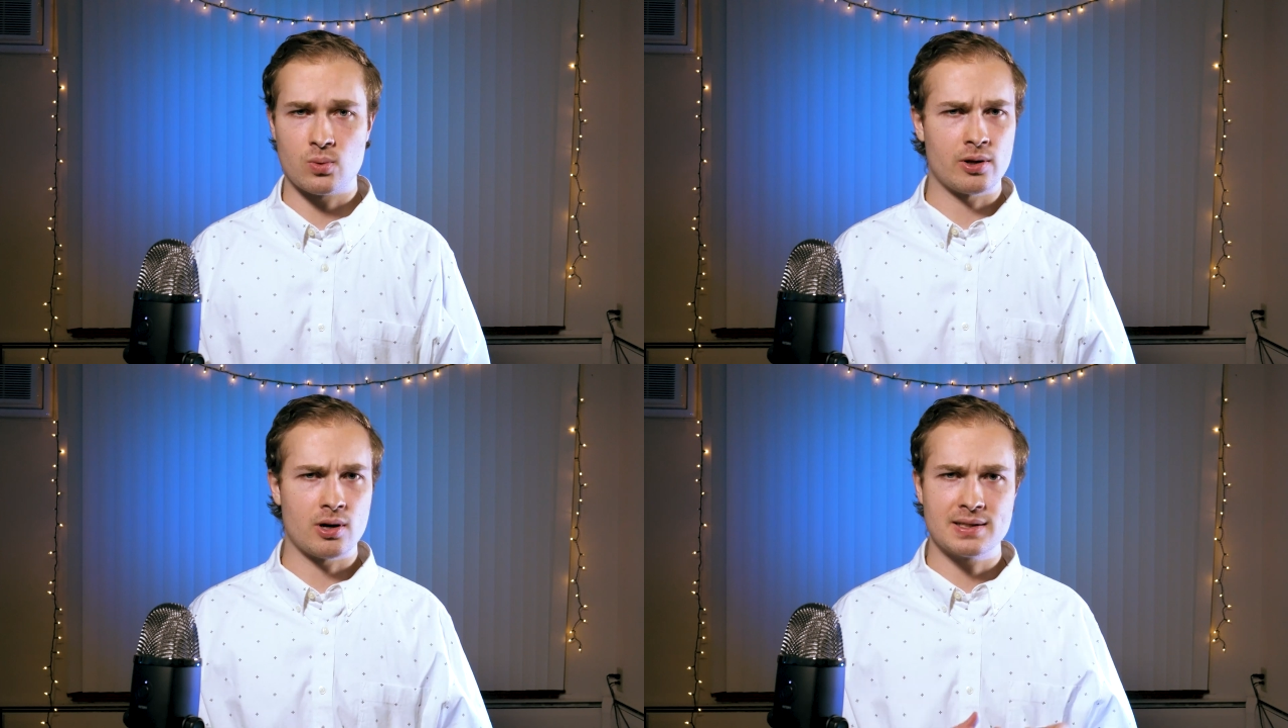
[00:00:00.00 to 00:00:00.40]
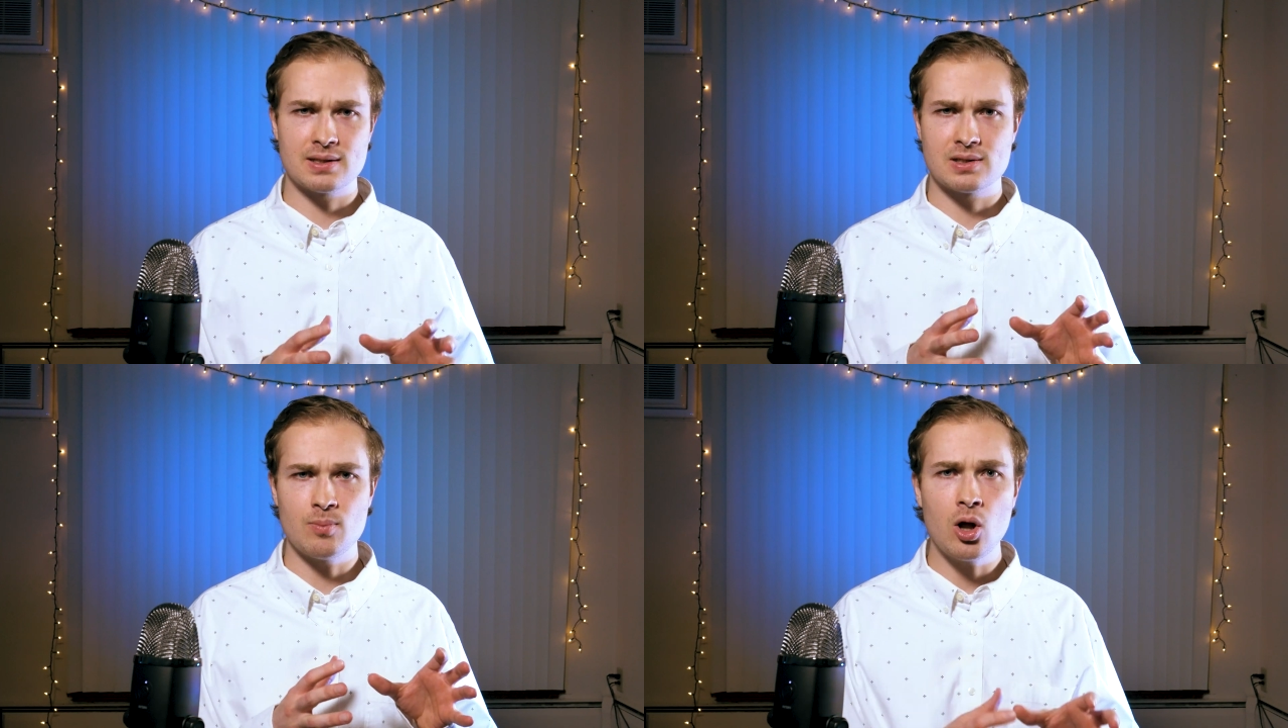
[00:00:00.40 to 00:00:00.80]
whether it's
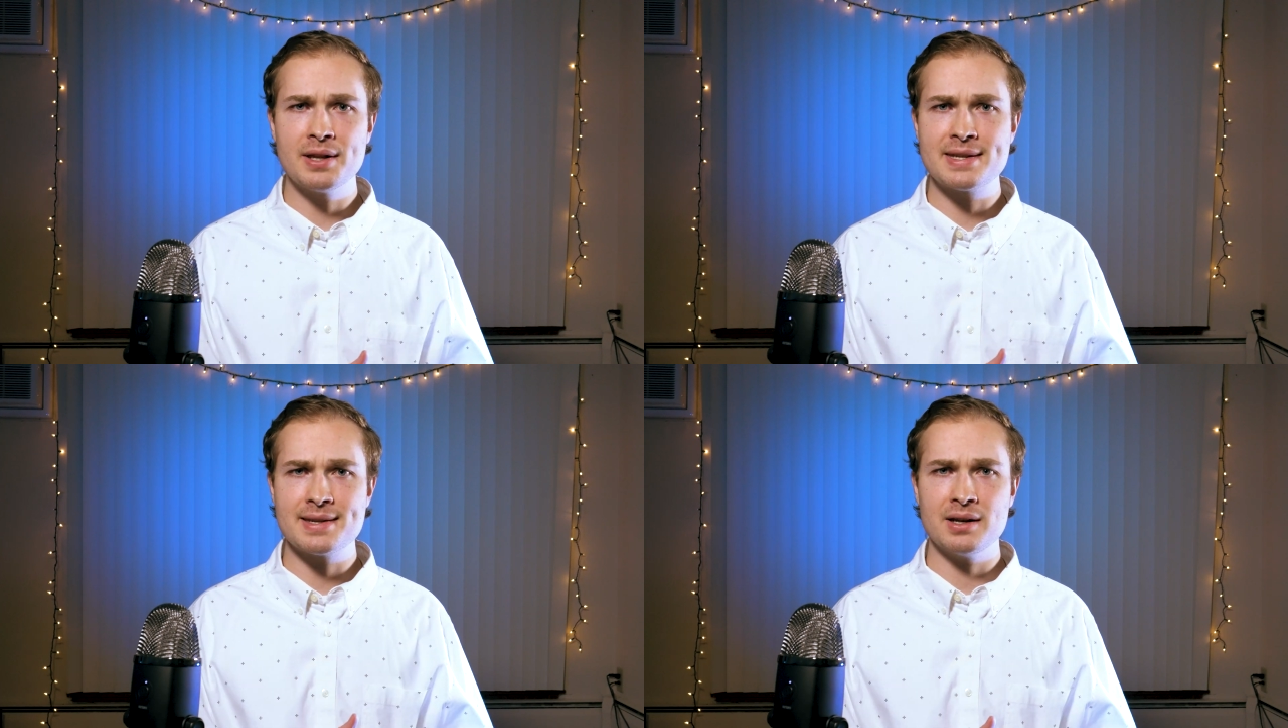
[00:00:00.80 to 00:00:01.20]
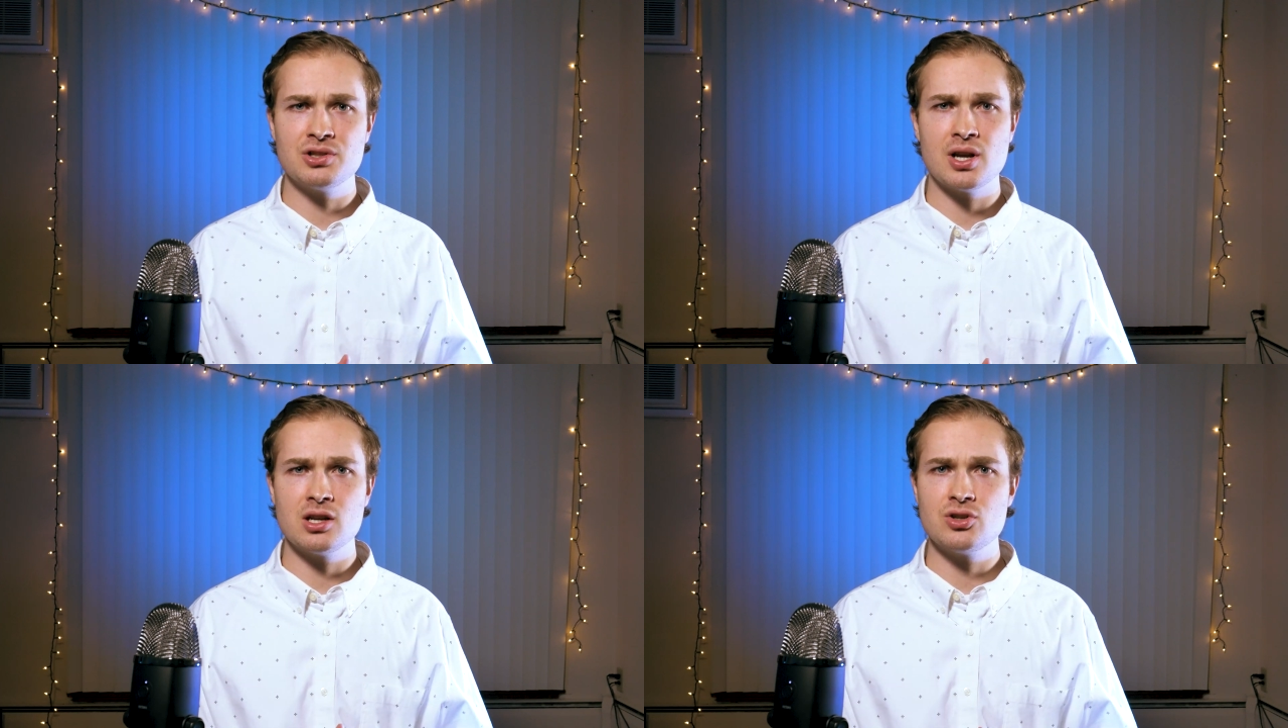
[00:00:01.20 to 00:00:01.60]
small design
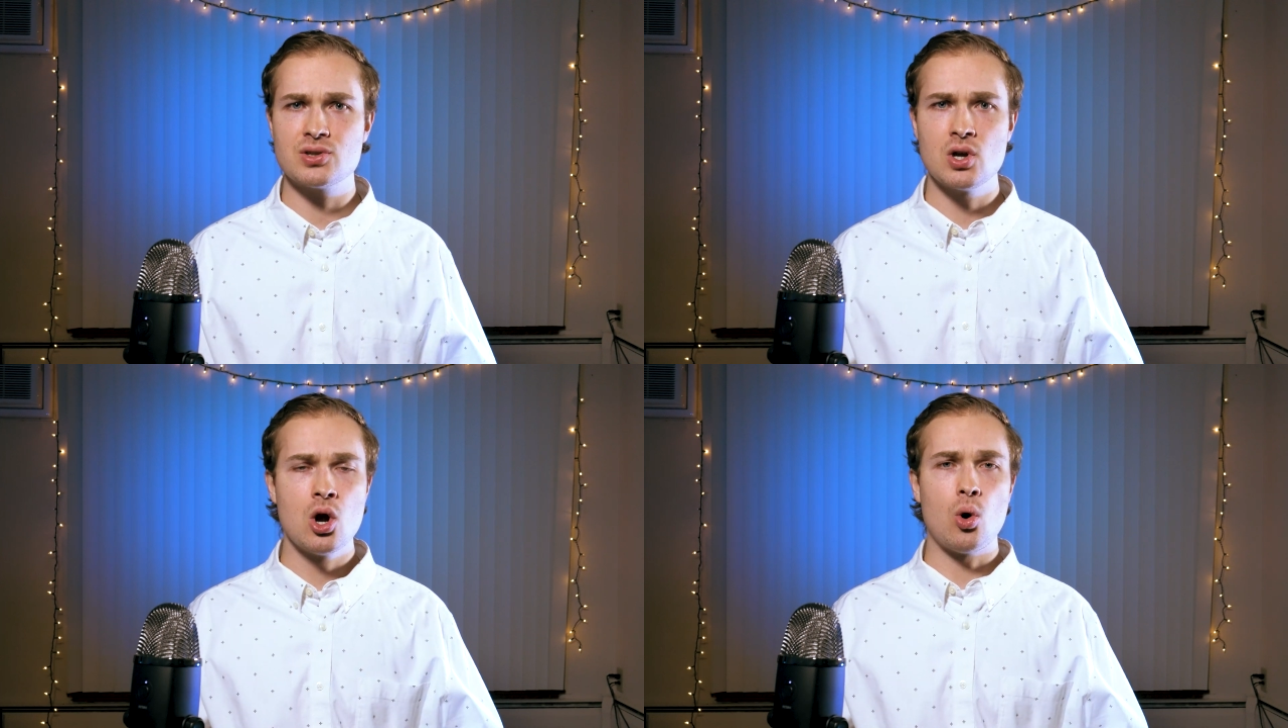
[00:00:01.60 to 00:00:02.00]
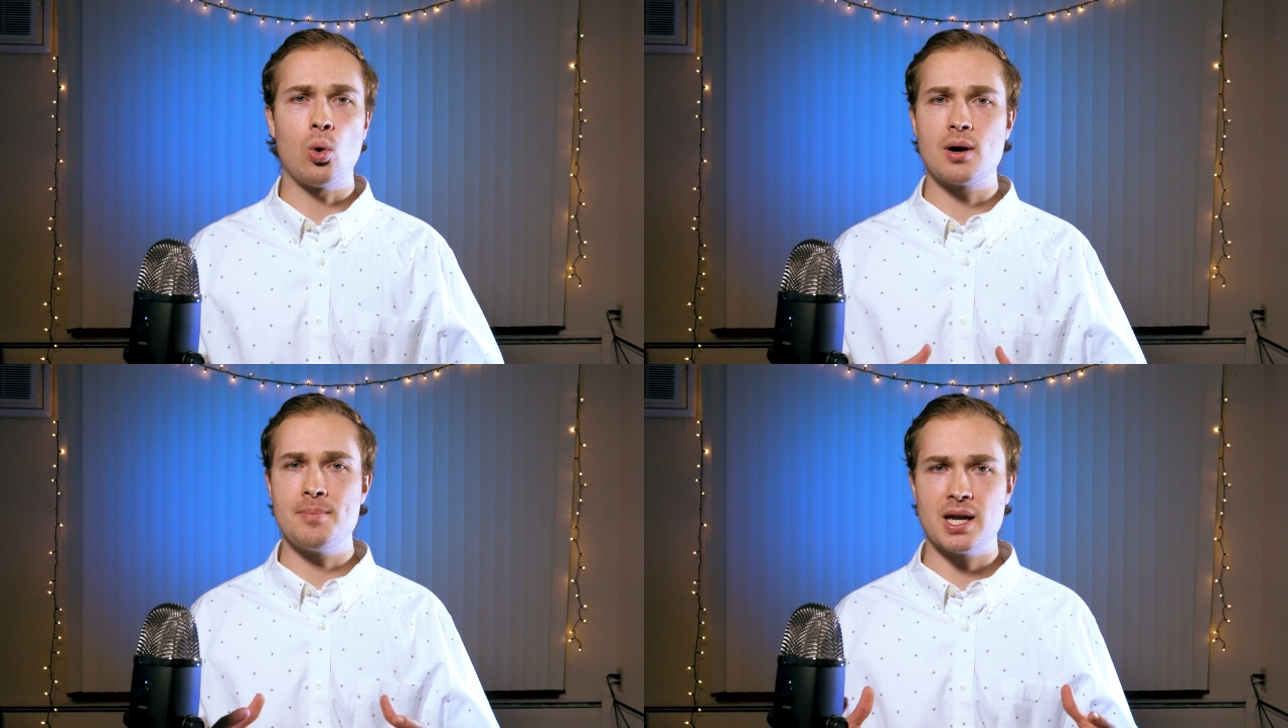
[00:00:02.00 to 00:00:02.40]
changes
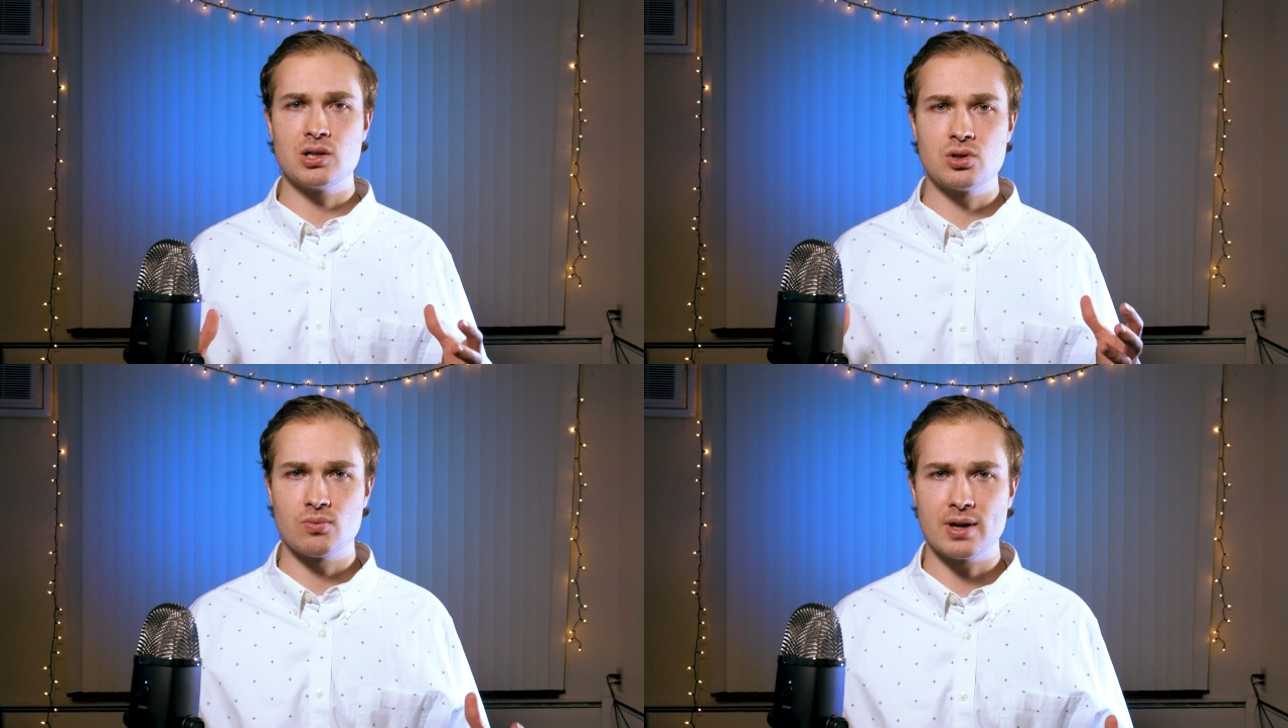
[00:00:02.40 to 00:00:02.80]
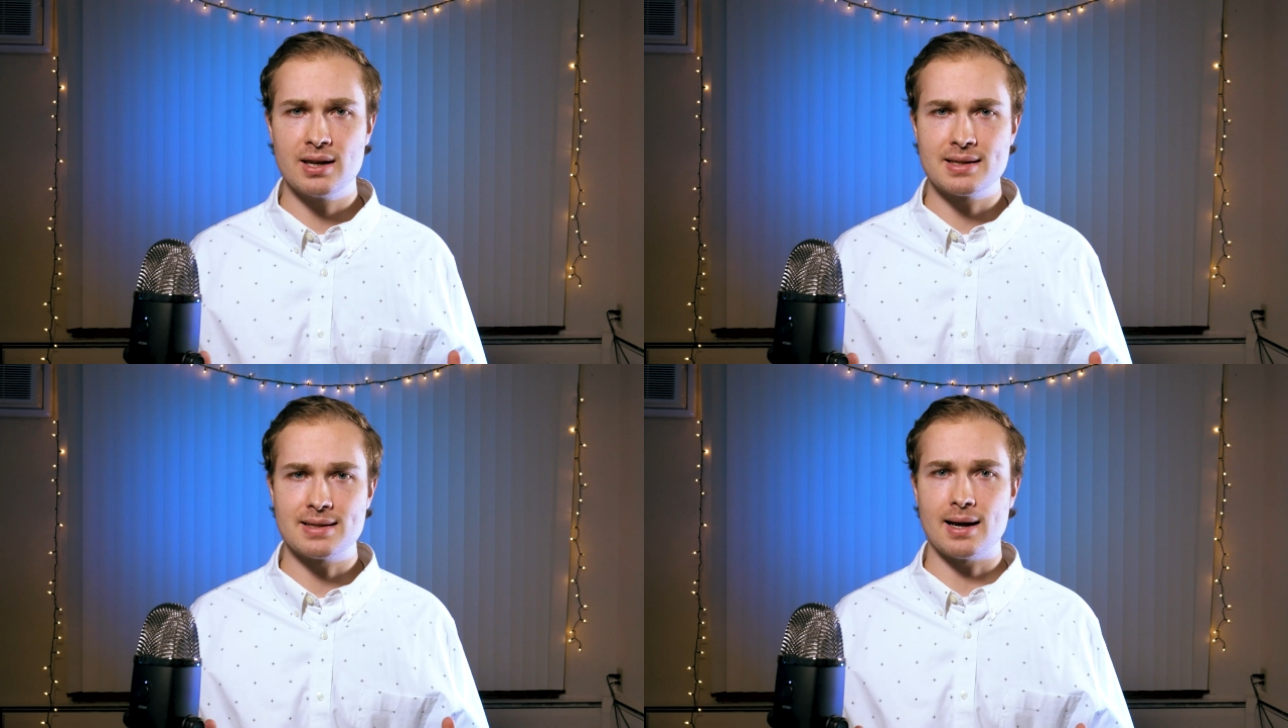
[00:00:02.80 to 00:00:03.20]
or a major
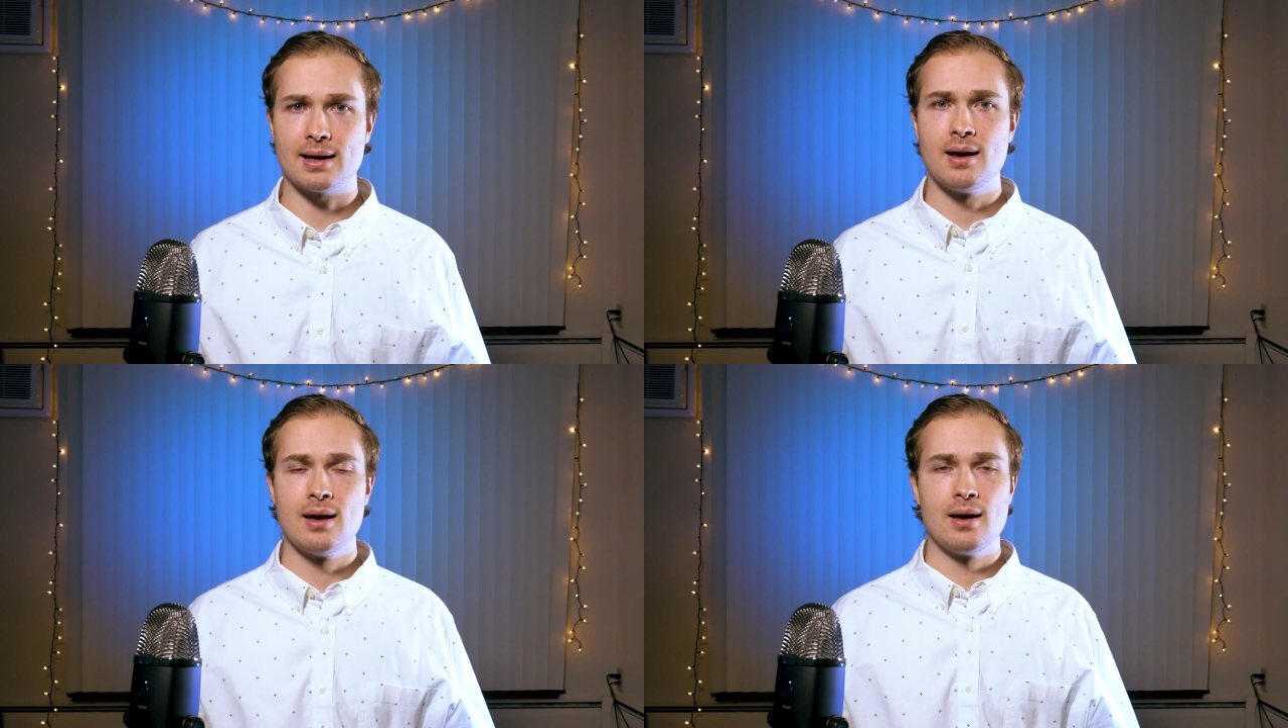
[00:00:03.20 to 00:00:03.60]
redesign.